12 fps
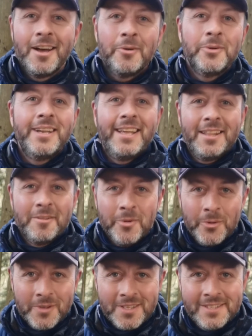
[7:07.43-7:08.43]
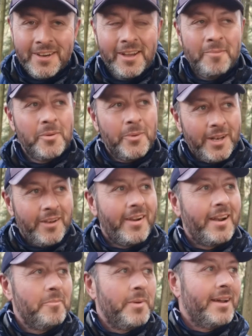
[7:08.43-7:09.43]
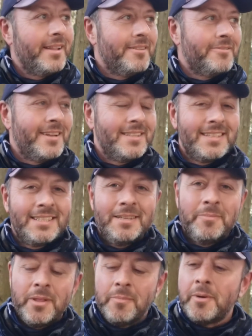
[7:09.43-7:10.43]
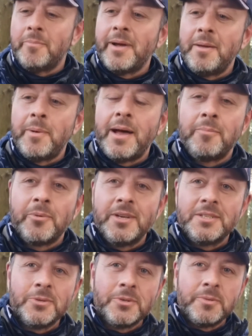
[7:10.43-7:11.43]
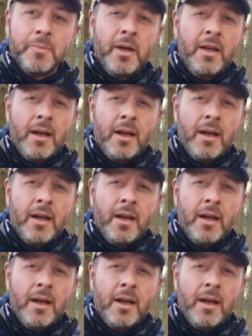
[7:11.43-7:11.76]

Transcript: I wouldn't eat them all the time, but when you're out and about, they're fantastic. But the Bombay Bad Boy is awesome.